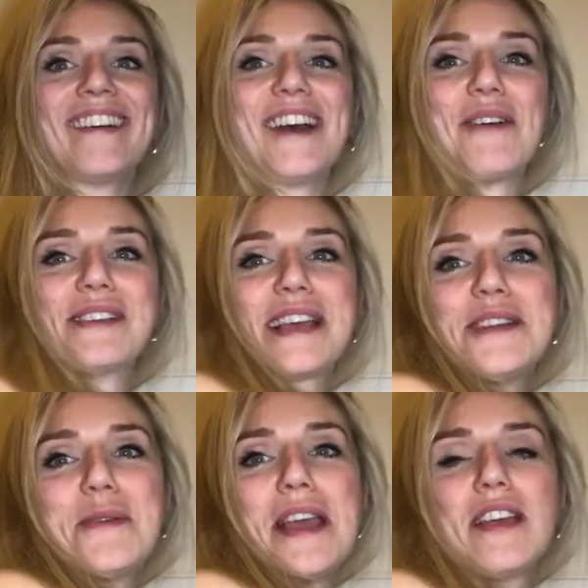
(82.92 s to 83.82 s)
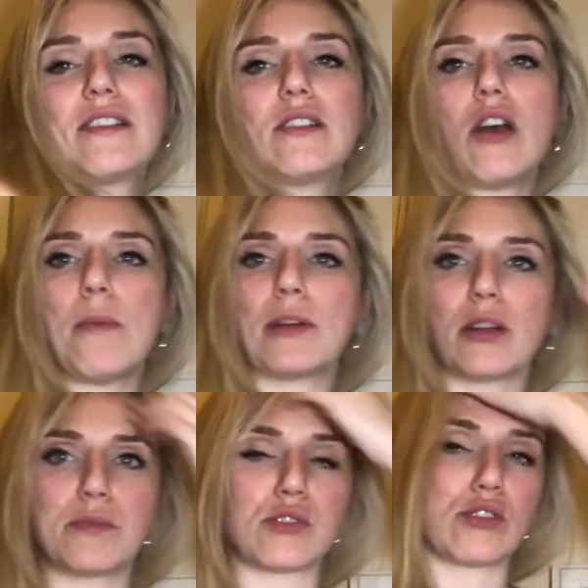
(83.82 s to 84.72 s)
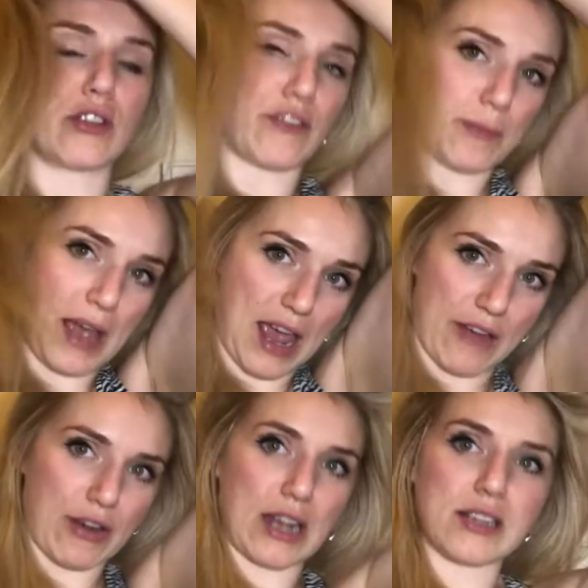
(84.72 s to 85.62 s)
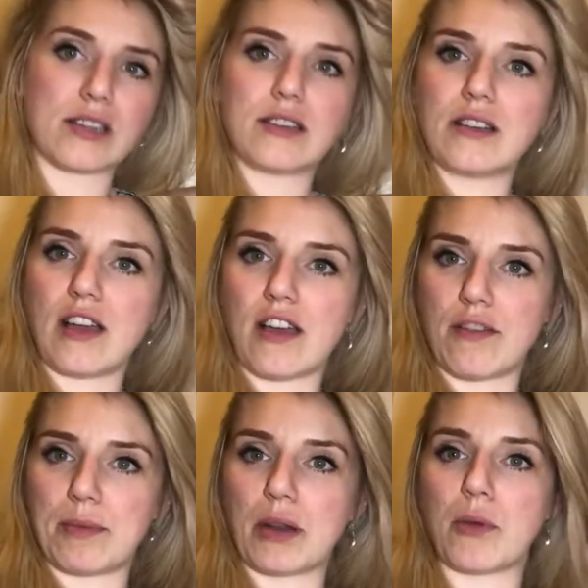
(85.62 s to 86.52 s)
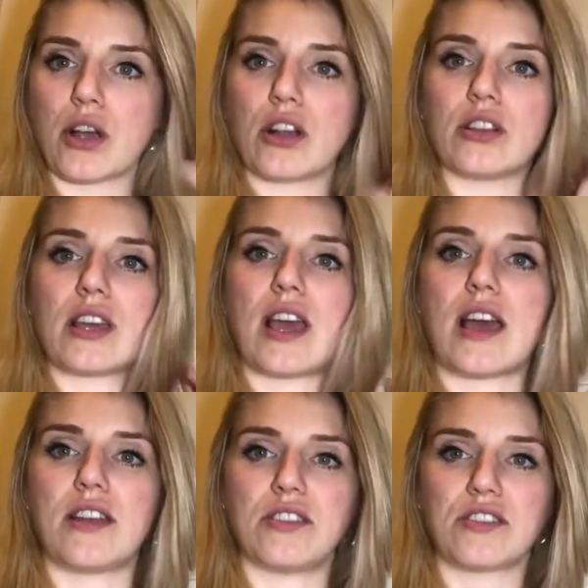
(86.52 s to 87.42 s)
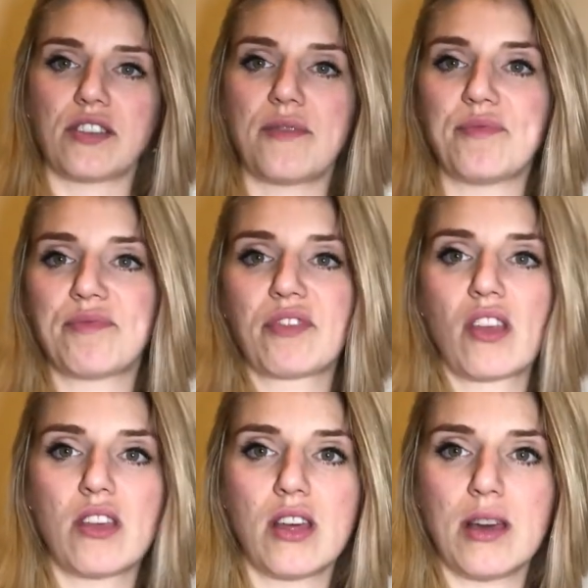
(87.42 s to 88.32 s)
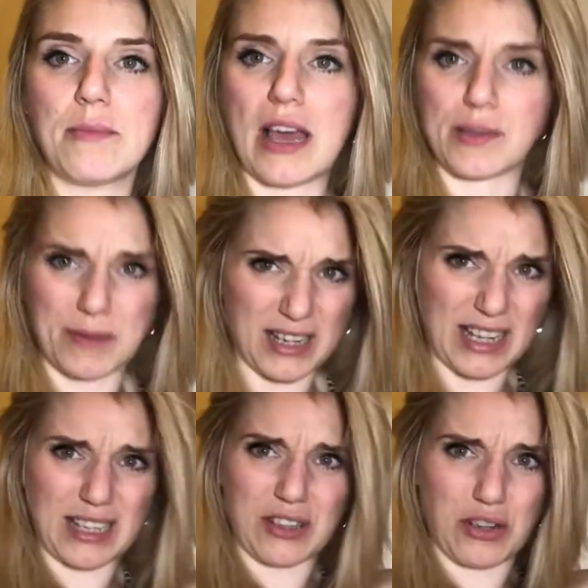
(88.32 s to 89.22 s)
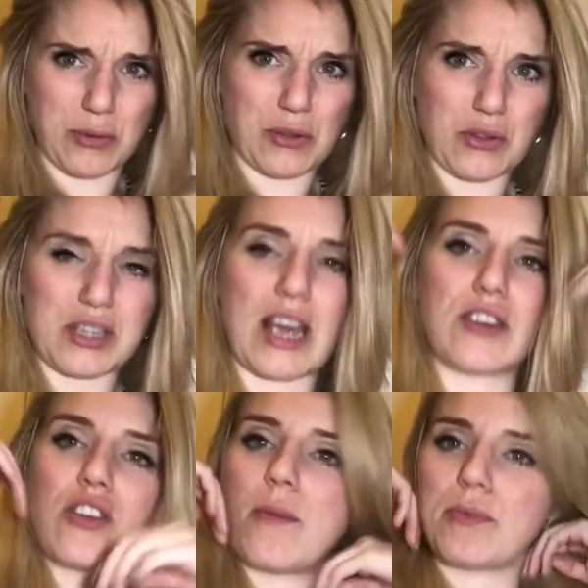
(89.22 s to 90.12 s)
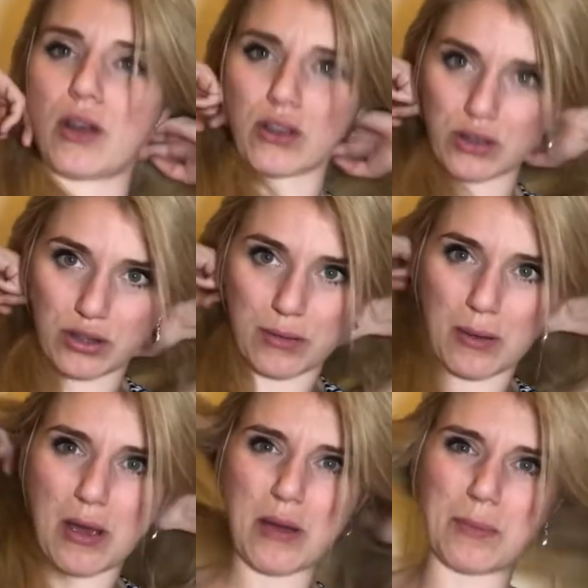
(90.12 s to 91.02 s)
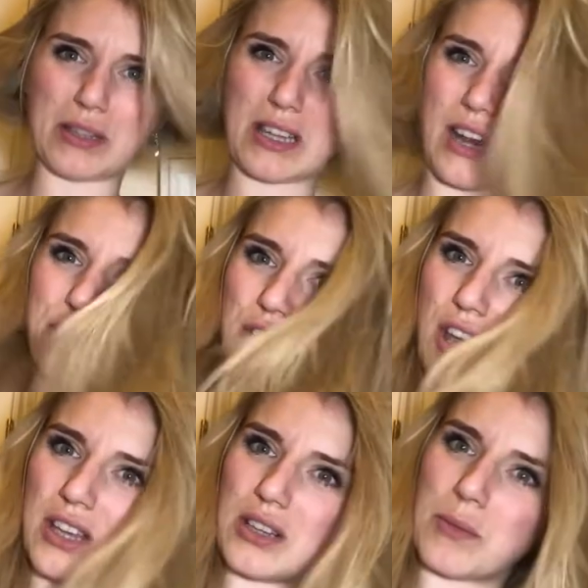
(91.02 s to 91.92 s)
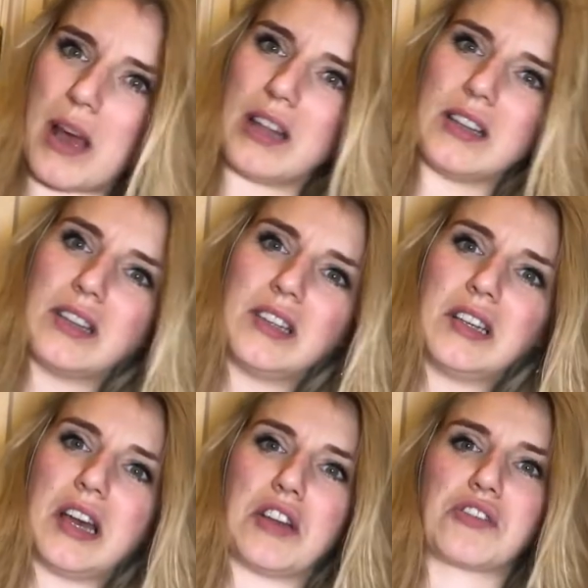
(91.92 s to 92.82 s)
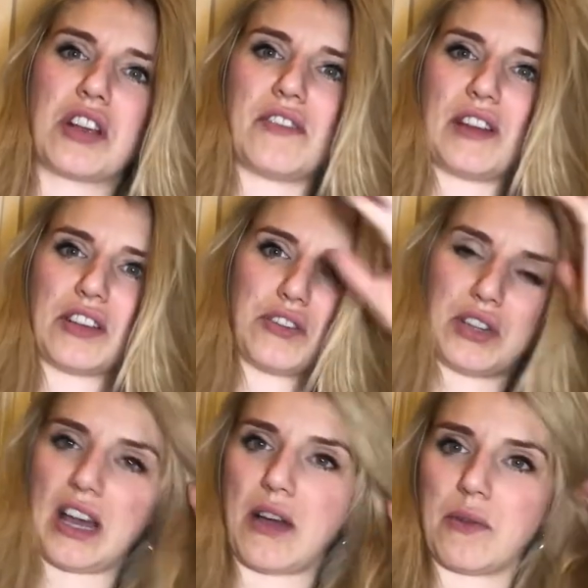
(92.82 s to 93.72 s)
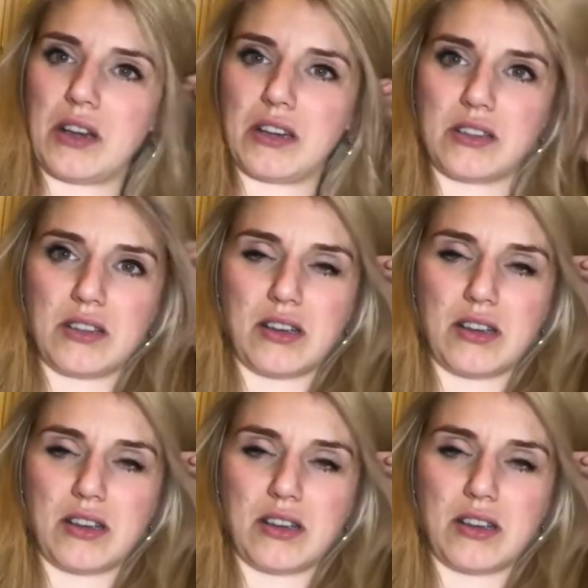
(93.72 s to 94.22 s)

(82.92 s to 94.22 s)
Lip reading: How excited are we? Oh my god, I'm so sorry for my hair, right? I've been at work all day and... My hair's been like in, you know, one of those tight top knots, but it's kind of dirty as well. I just kind of like took it out and